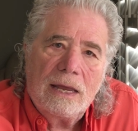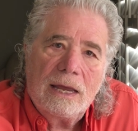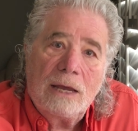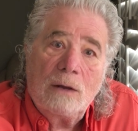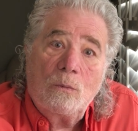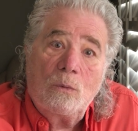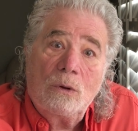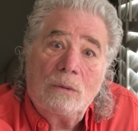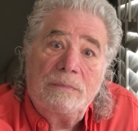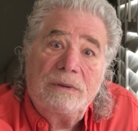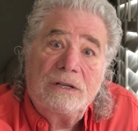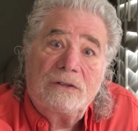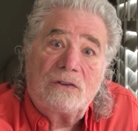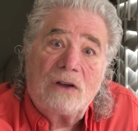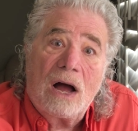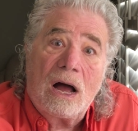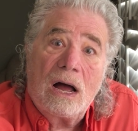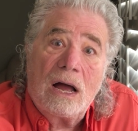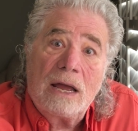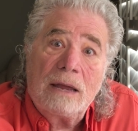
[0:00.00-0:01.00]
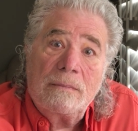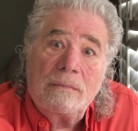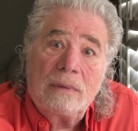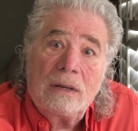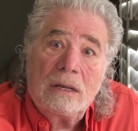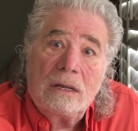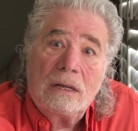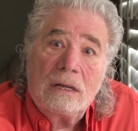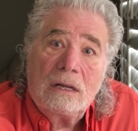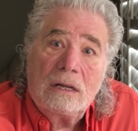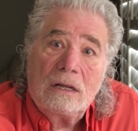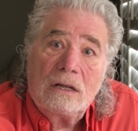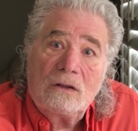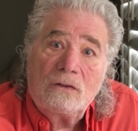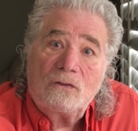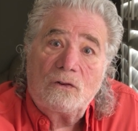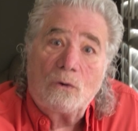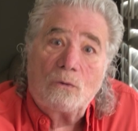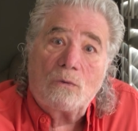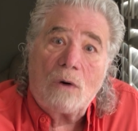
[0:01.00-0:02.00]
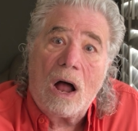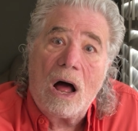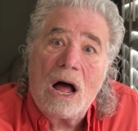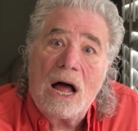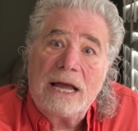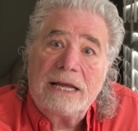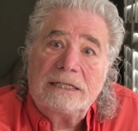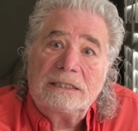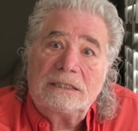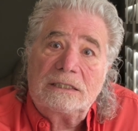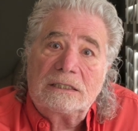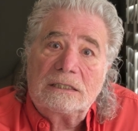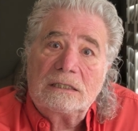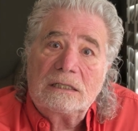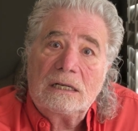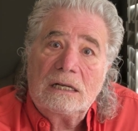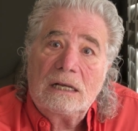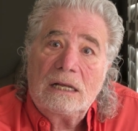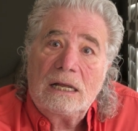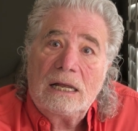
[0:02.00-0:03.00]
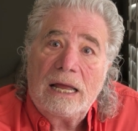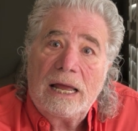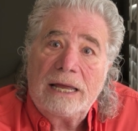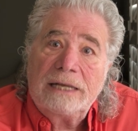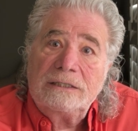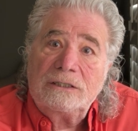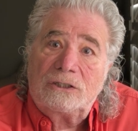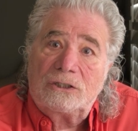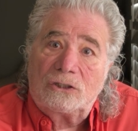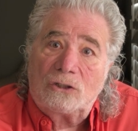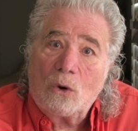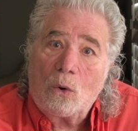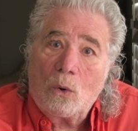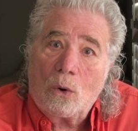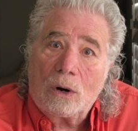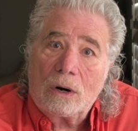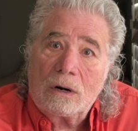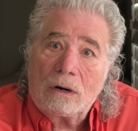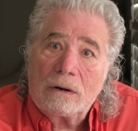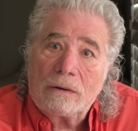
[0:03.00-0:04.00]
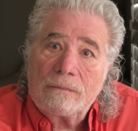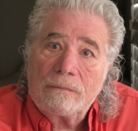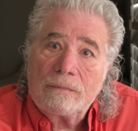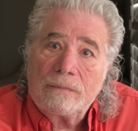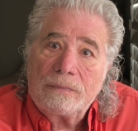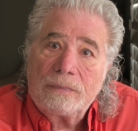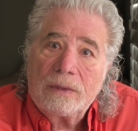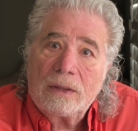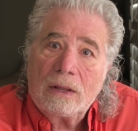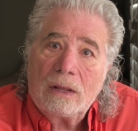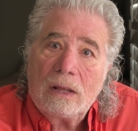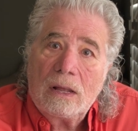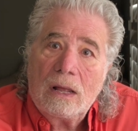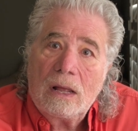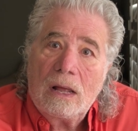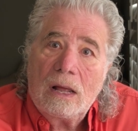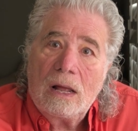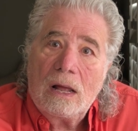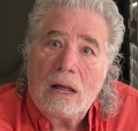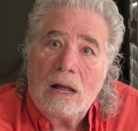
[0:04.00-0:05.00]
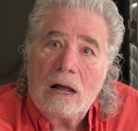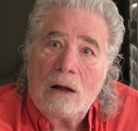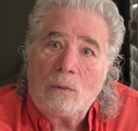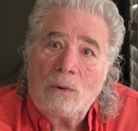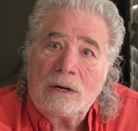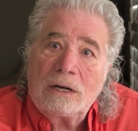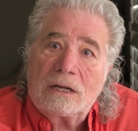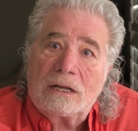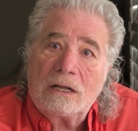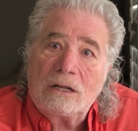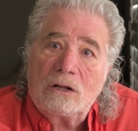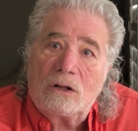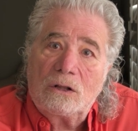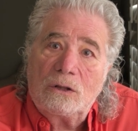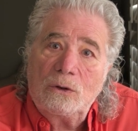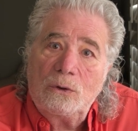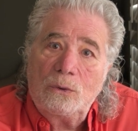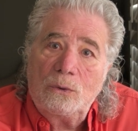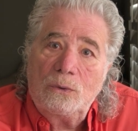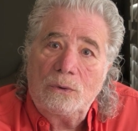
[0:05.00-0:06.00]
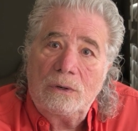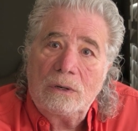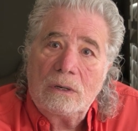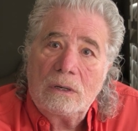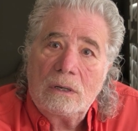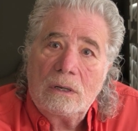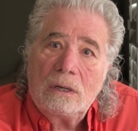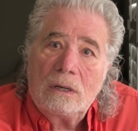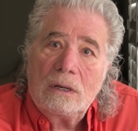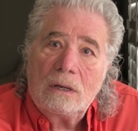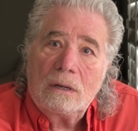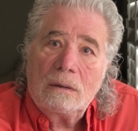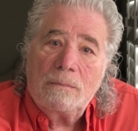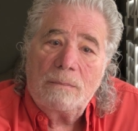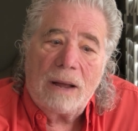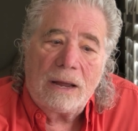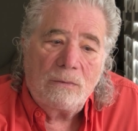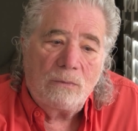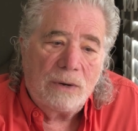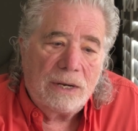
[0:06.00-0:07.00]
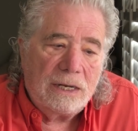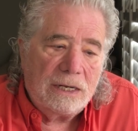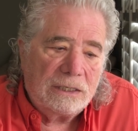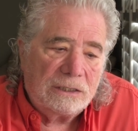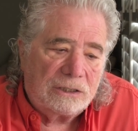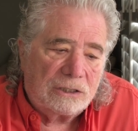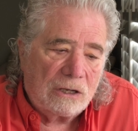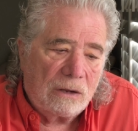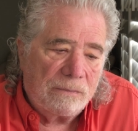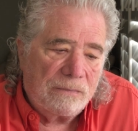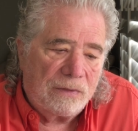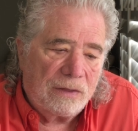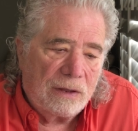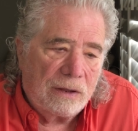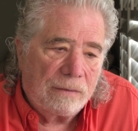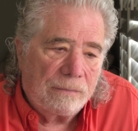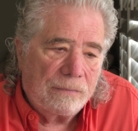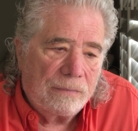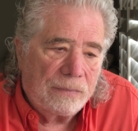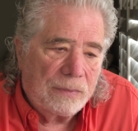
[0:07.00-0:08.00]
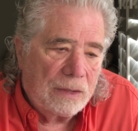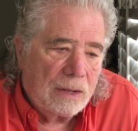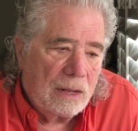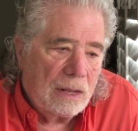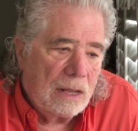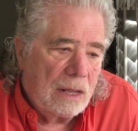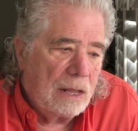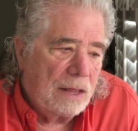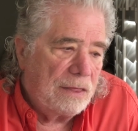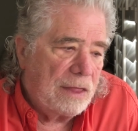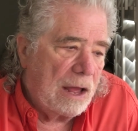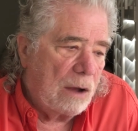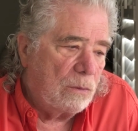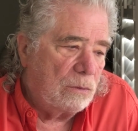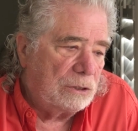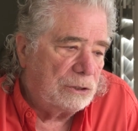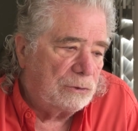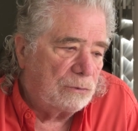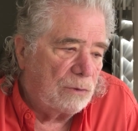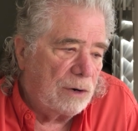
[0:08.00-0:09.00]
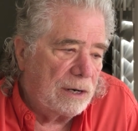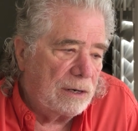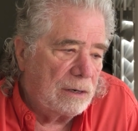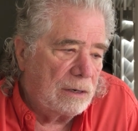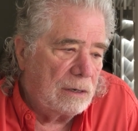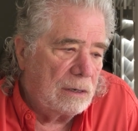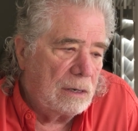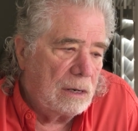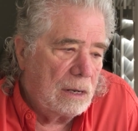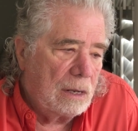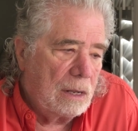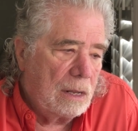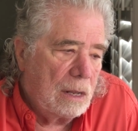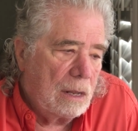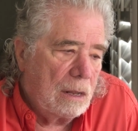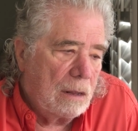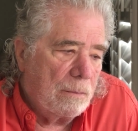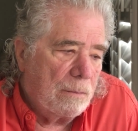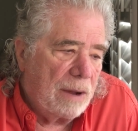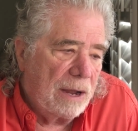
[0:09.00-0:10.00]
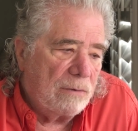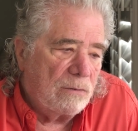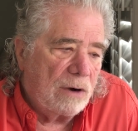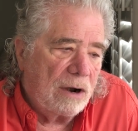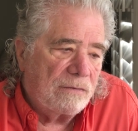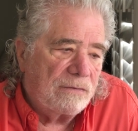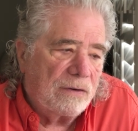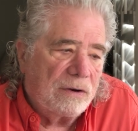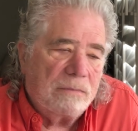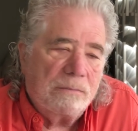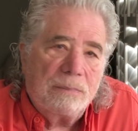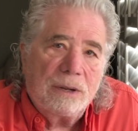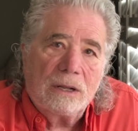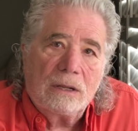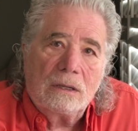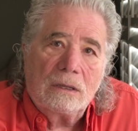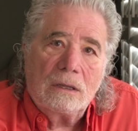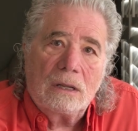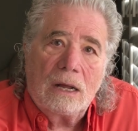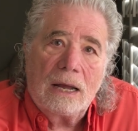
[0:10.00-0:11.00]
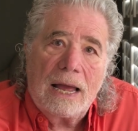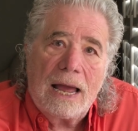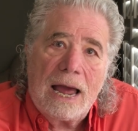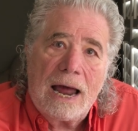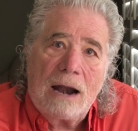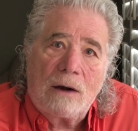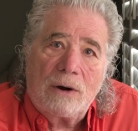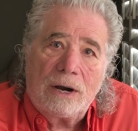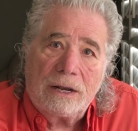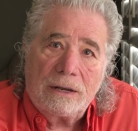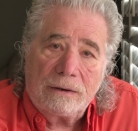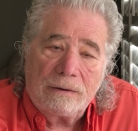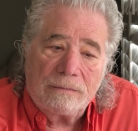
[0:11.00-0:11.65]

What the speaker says: it will be time to rise and soar? I want to conclude by reading something that was written by Reverend Bill Arrett.